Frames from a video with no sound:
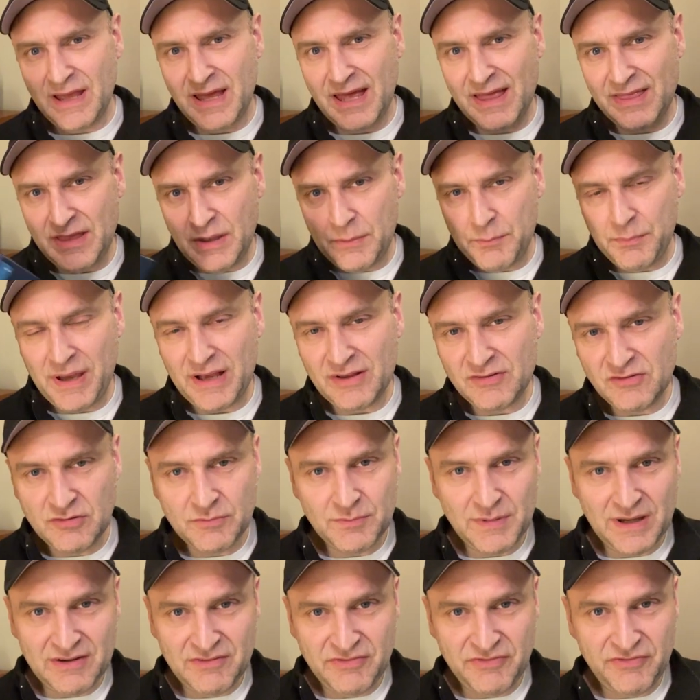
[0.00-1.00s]
And then back to
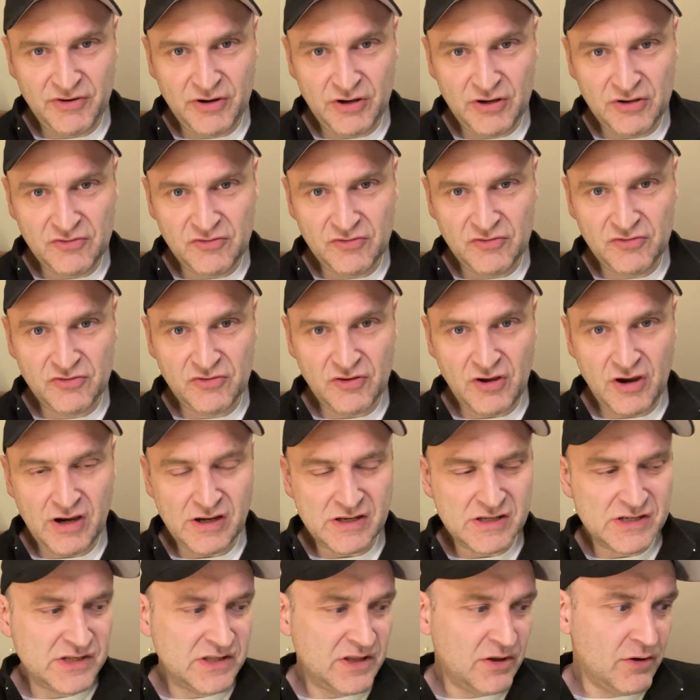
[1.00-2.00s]
my first
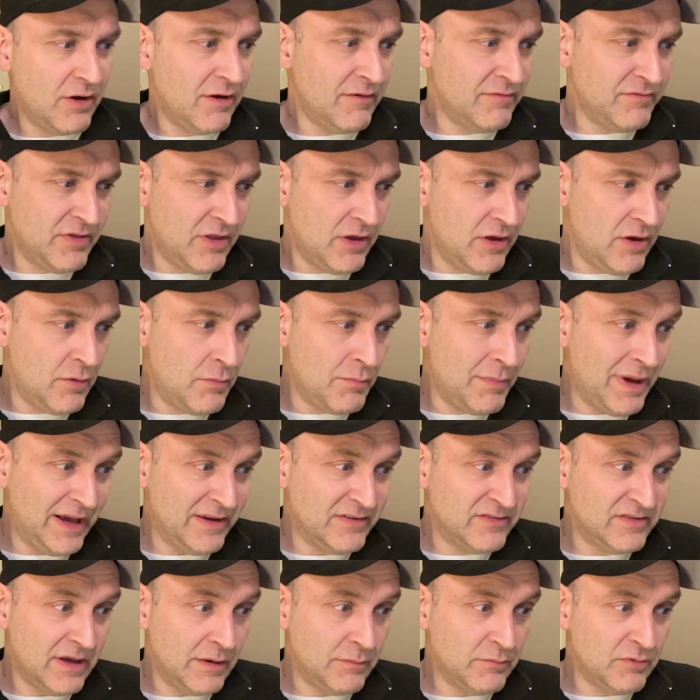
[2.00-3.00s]
search of my
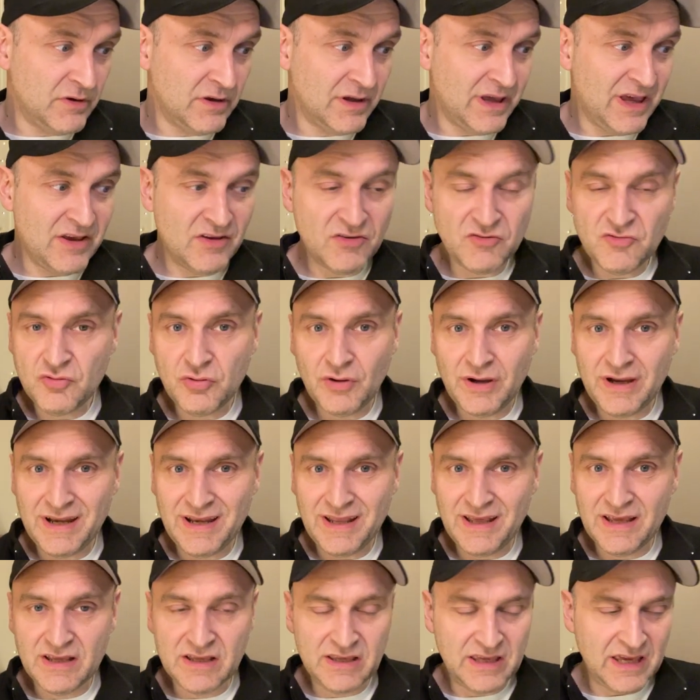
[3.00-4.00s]
Samsung
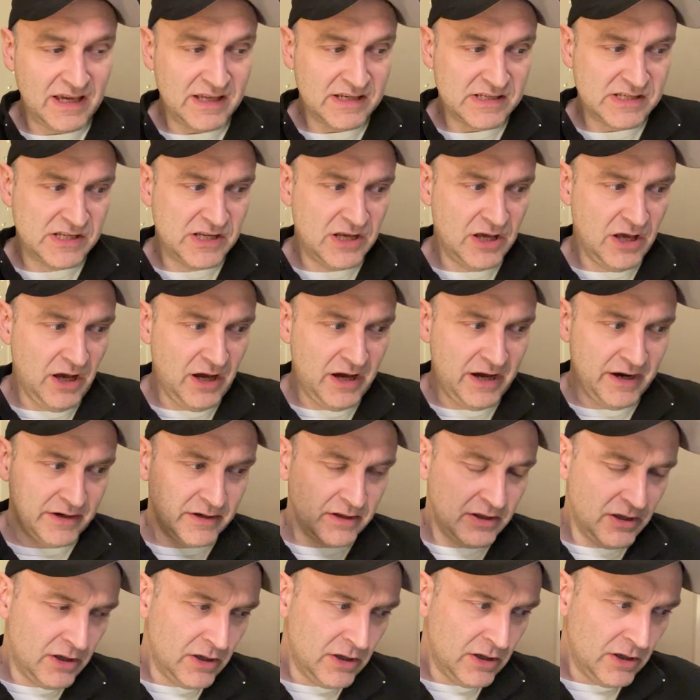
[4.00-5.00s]
S20 gets
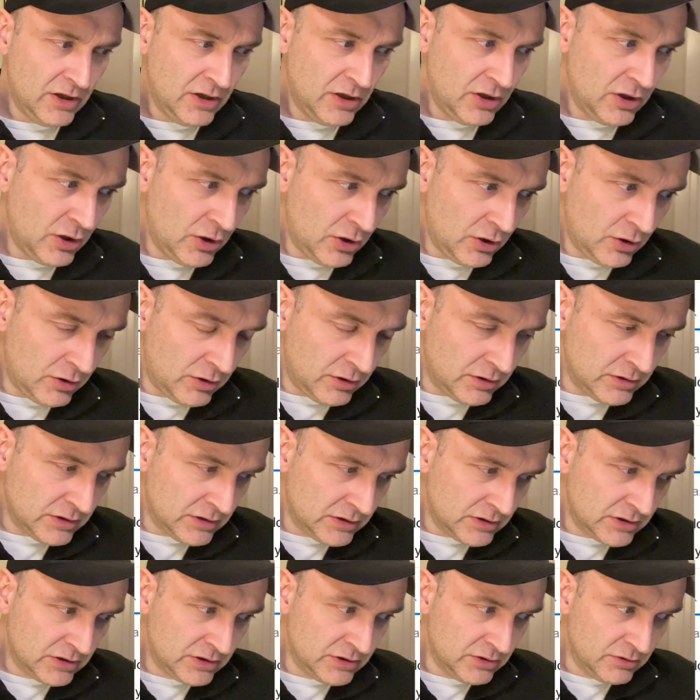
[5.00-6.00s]
hot on
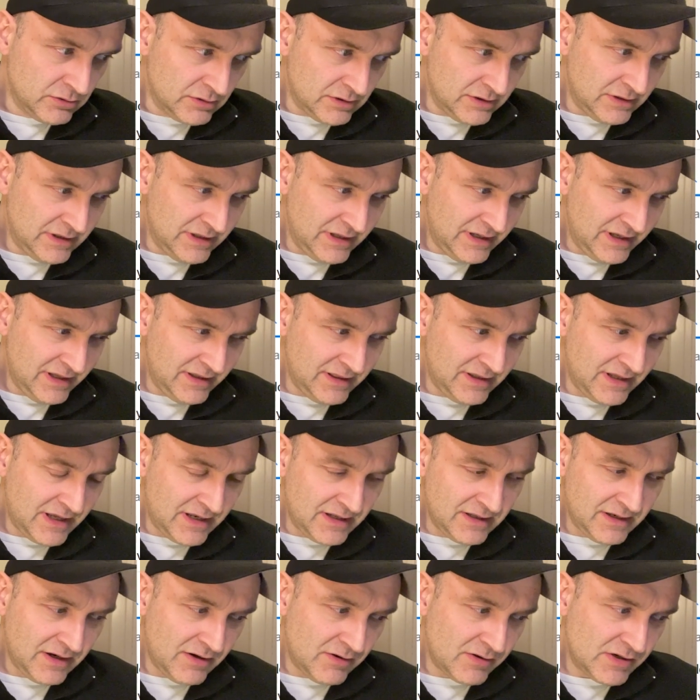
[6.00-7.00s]
Google. And
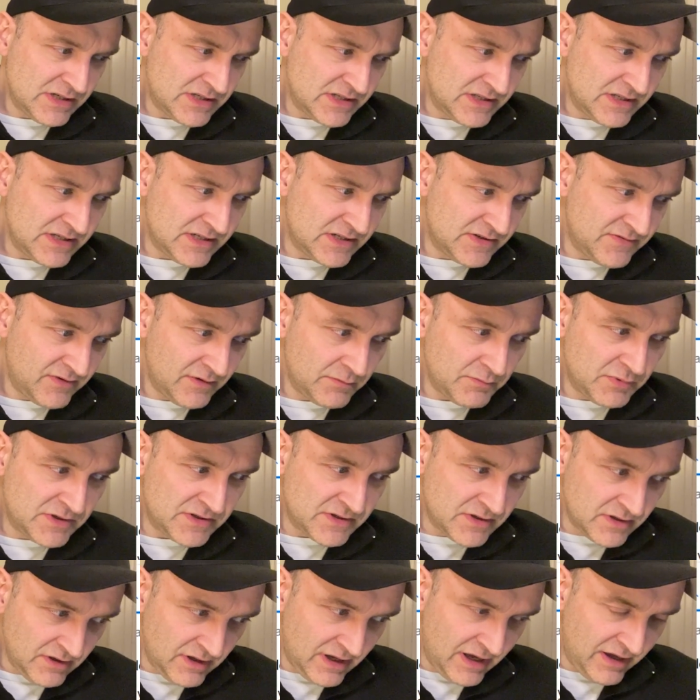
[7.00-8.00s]
then there is this
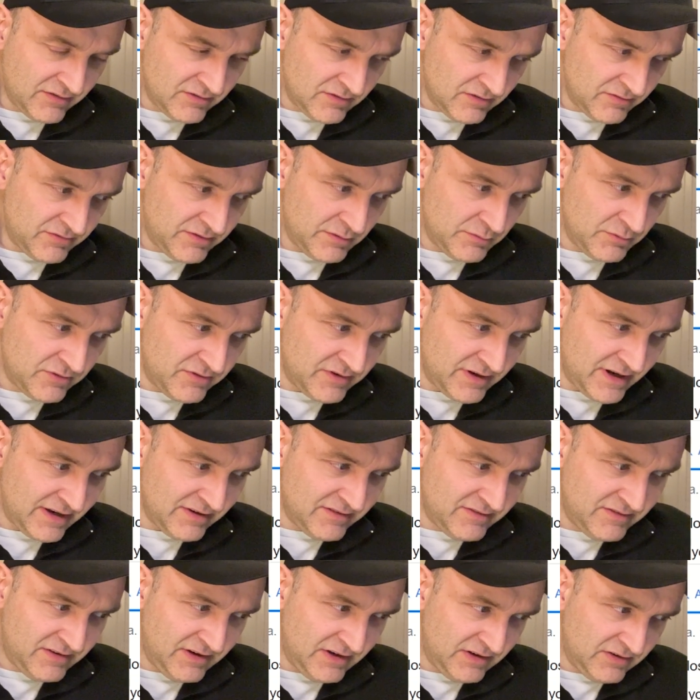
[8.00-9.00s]
answer from
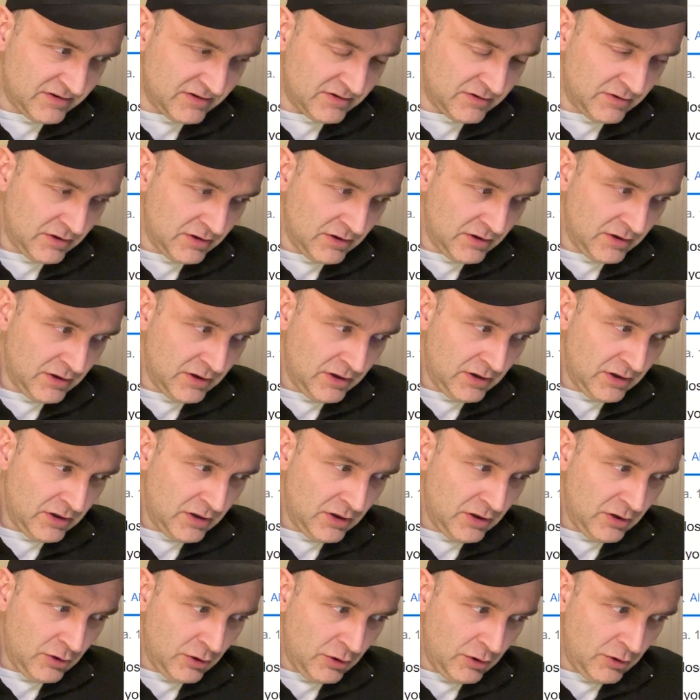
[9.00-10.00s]
/digit.
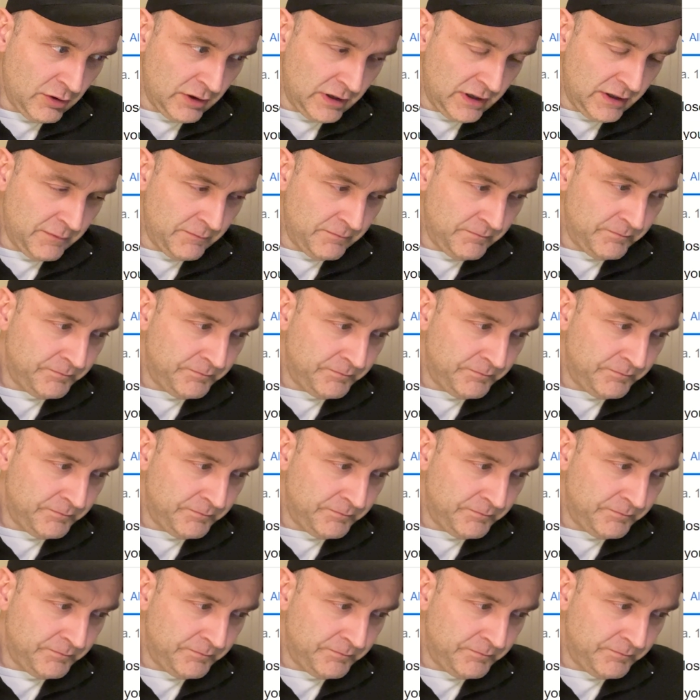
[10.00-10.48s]
Okay.